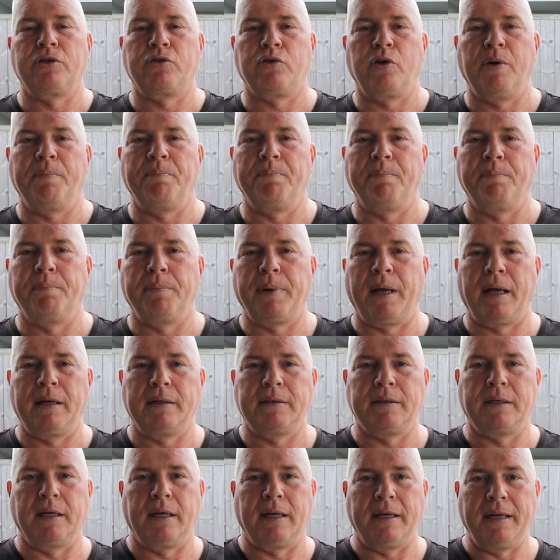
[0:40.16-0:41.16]
trip,
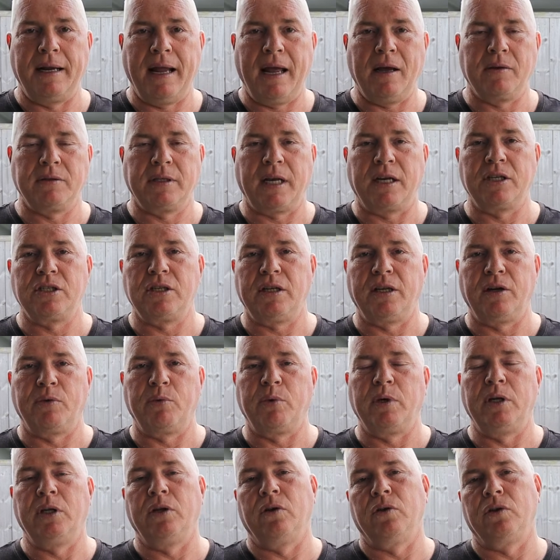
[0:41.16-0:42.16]
but now's actually a
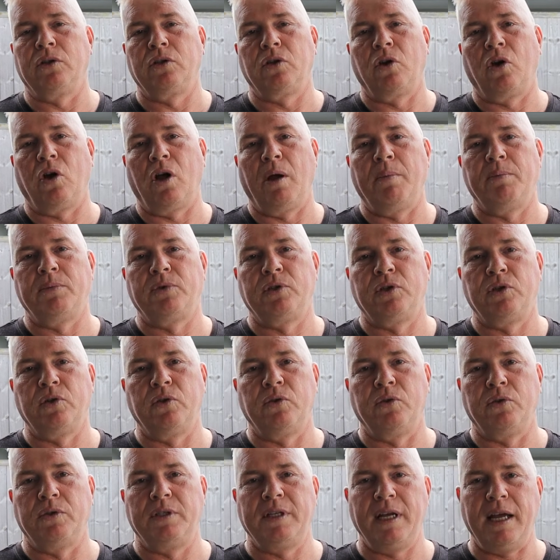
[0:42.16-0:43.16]
really good time
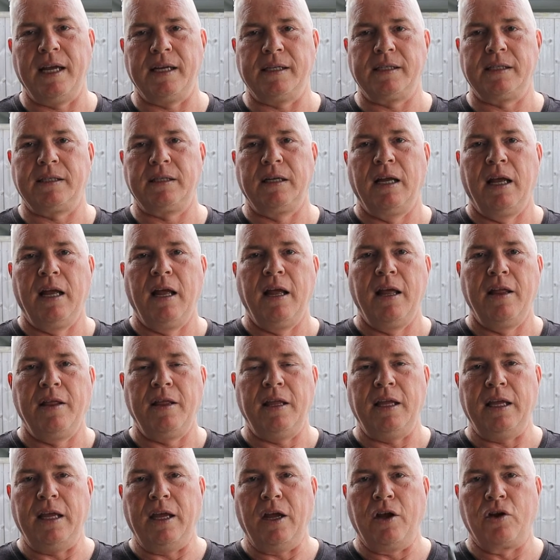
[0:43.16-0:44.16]
to test
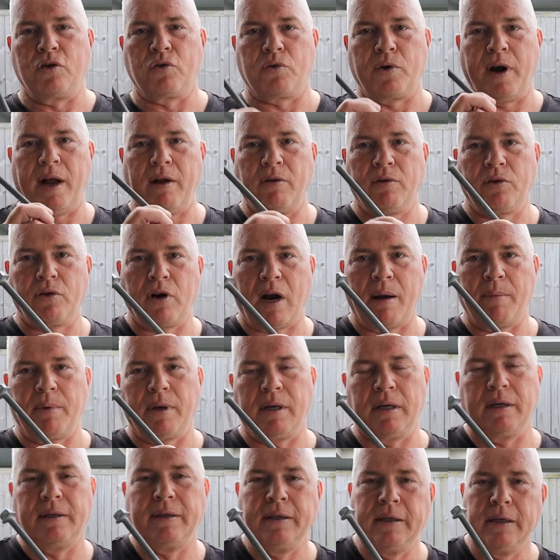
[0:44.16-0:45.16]
the
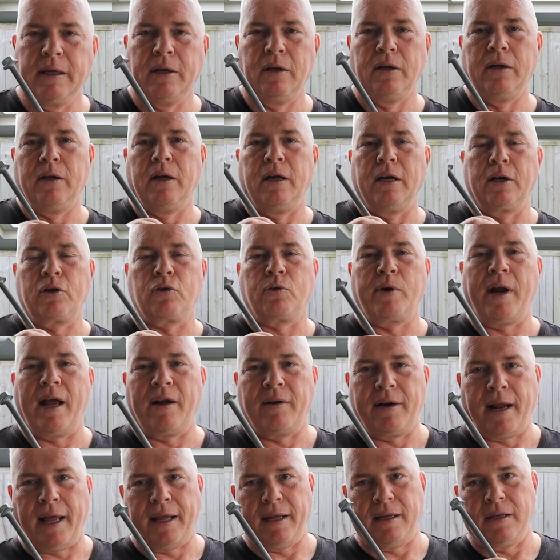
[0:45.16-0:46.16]
GroundGrabba
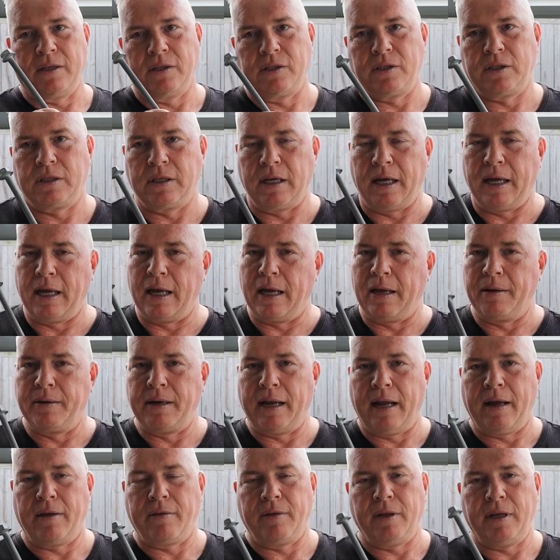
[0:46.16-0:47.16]
ground anchors.
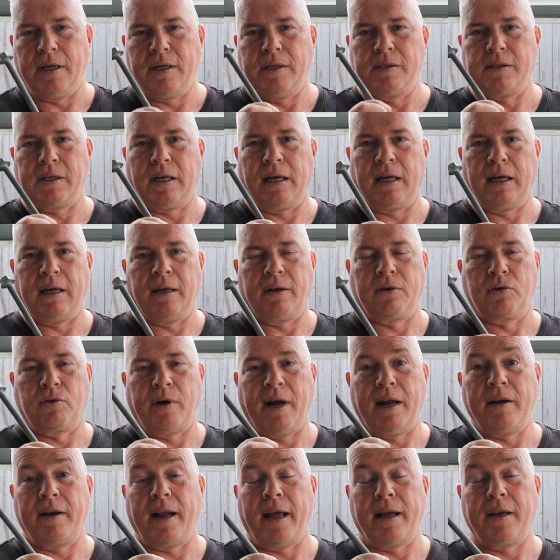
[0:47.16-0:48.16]
Now these
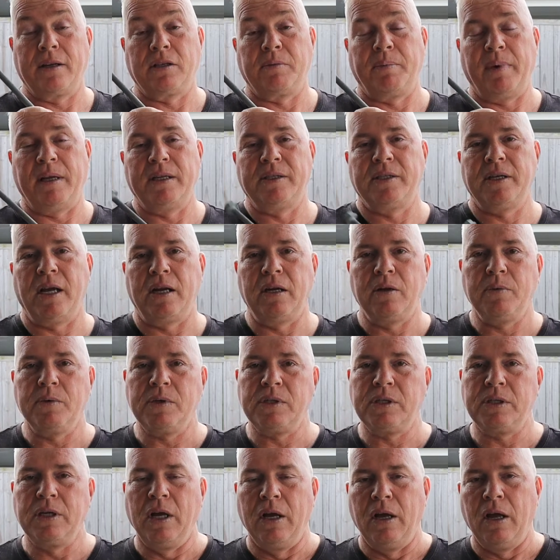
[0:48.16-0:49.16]
ground anchors have been sent to
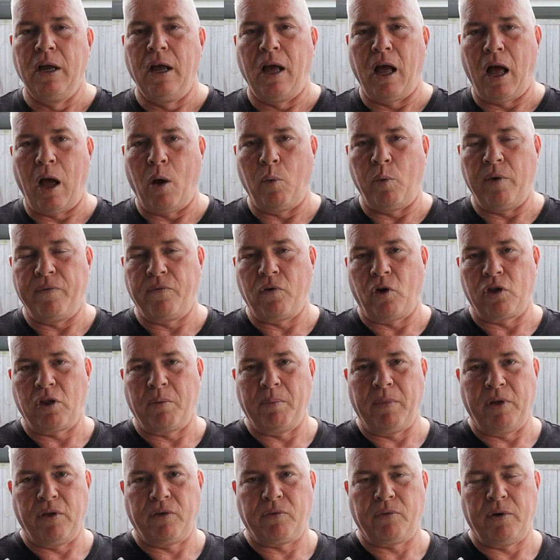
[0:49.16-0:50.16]
us. We've got
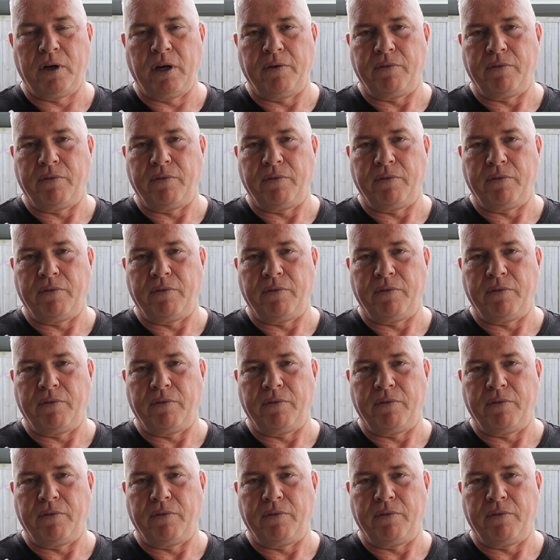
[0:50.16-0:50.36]
them in 3